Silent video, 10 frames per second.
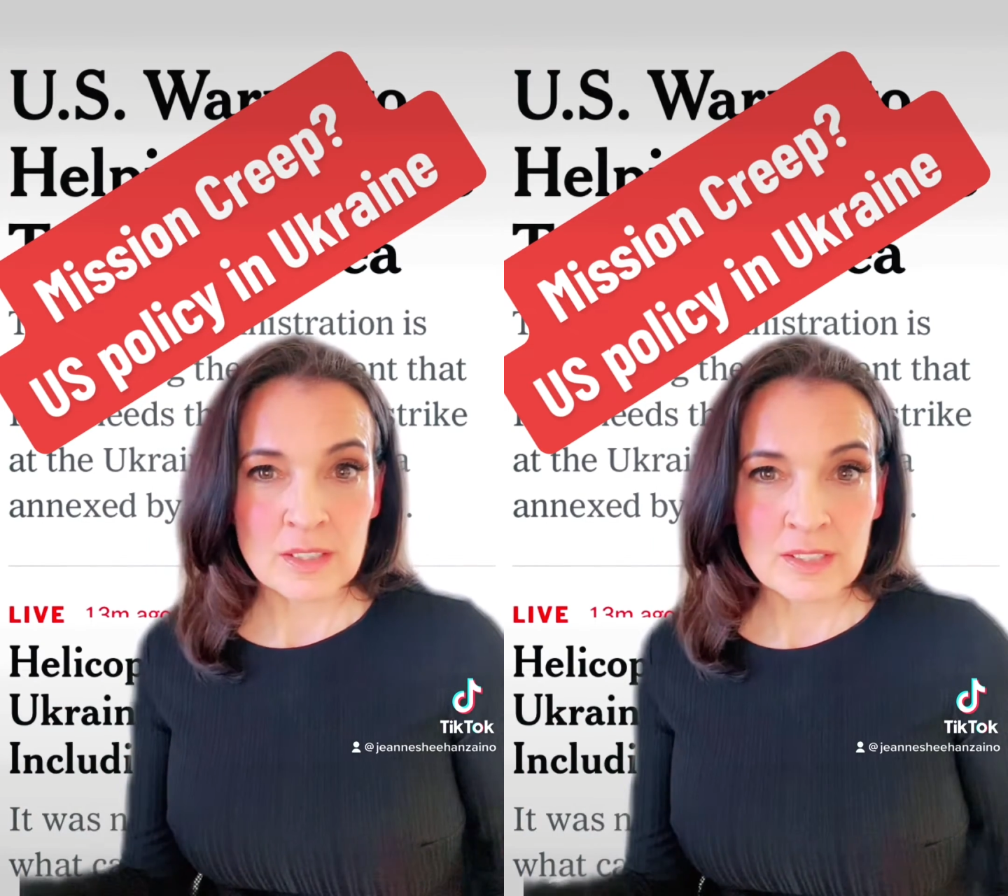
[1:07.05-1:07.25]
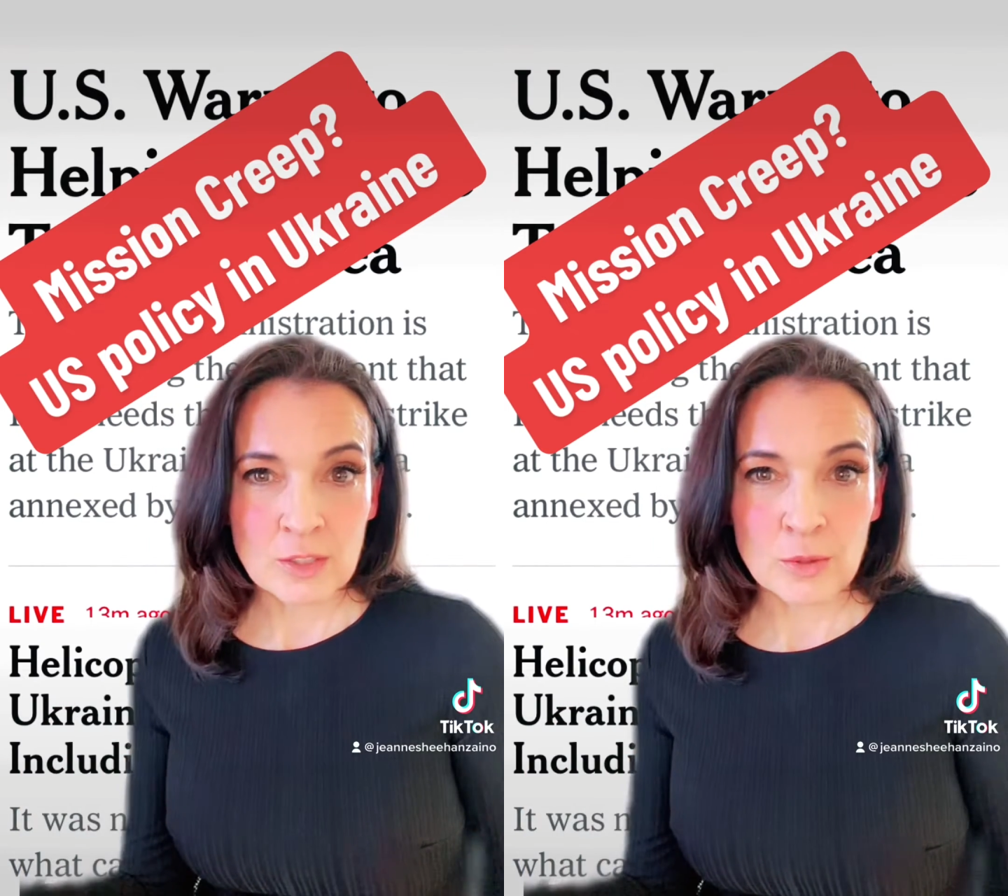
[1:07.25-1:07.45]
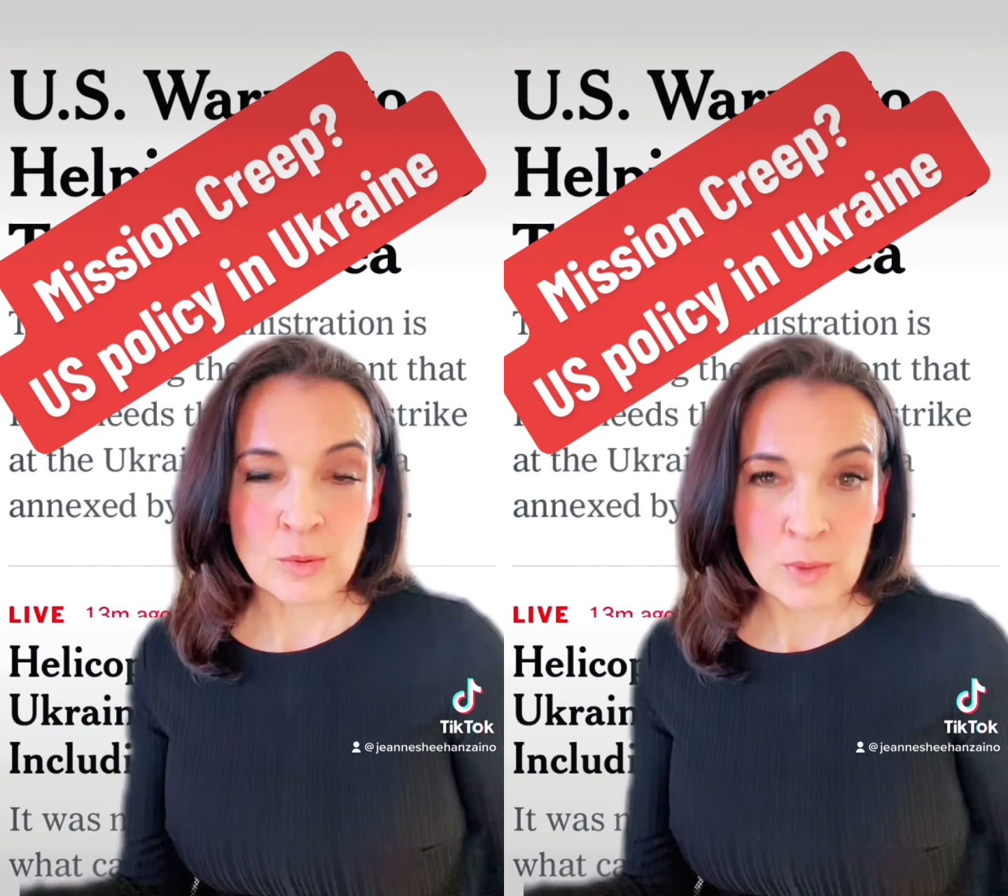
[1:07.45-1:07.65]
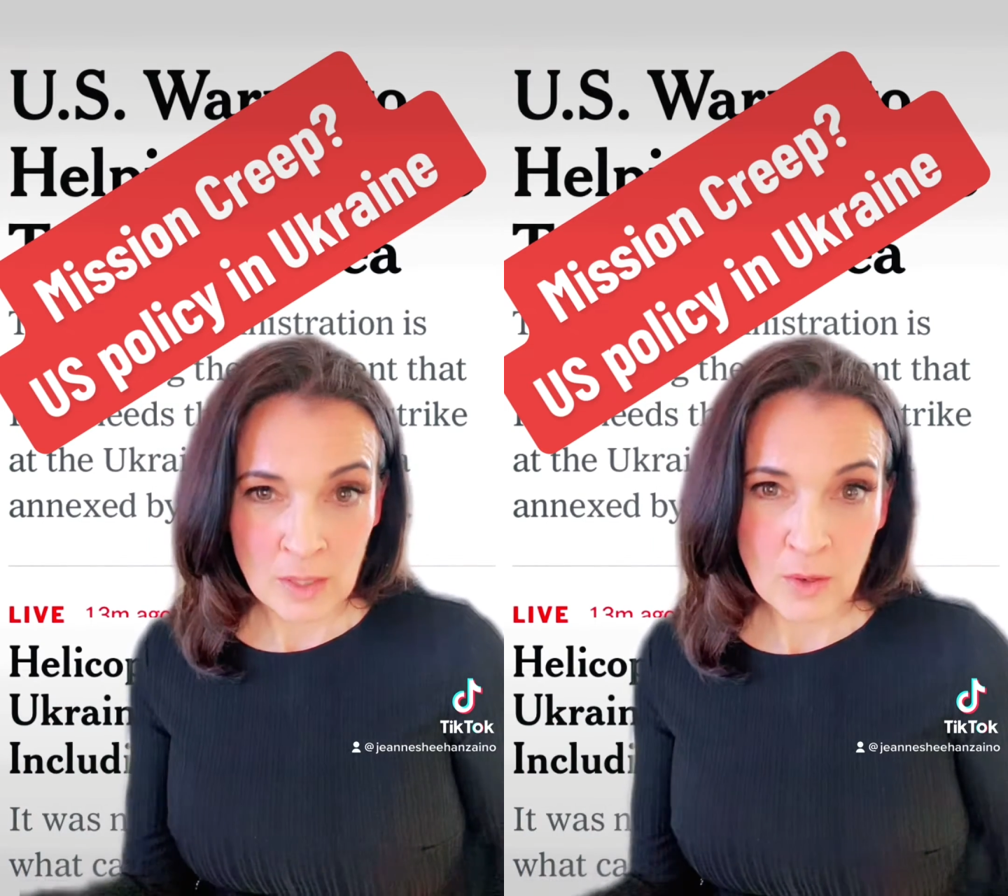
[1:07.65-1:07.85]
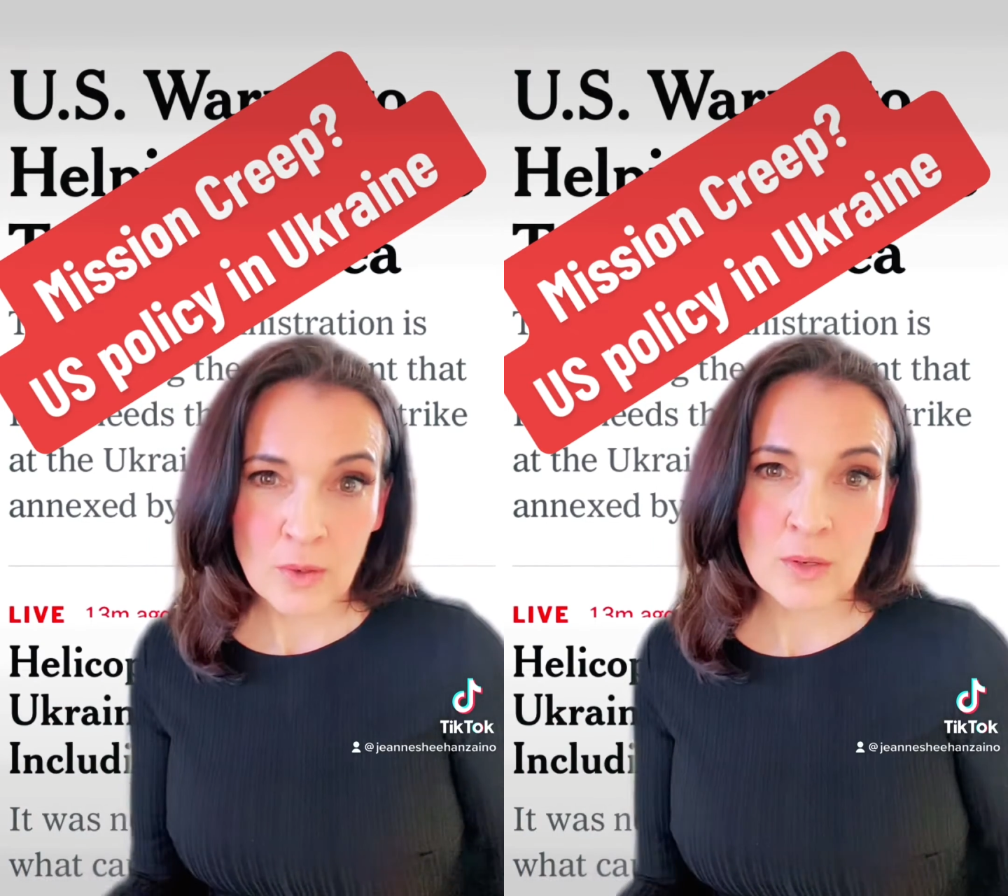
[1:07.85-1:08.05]
to
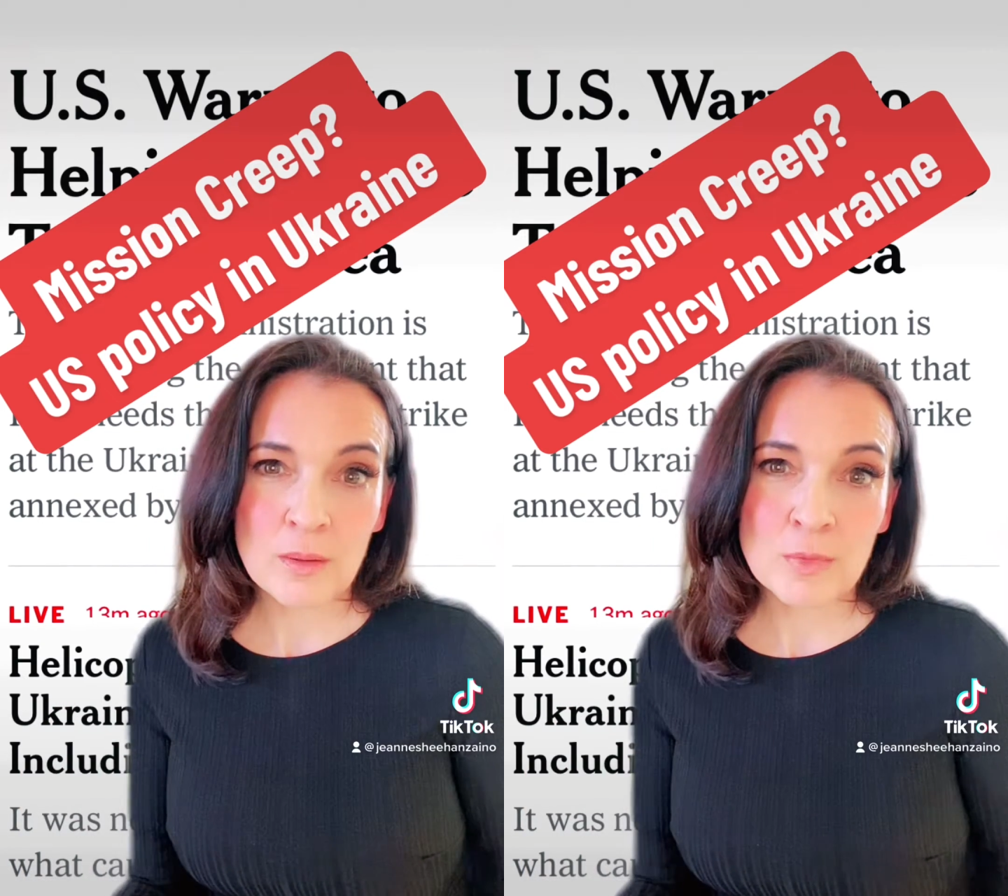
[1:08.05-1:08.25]
arm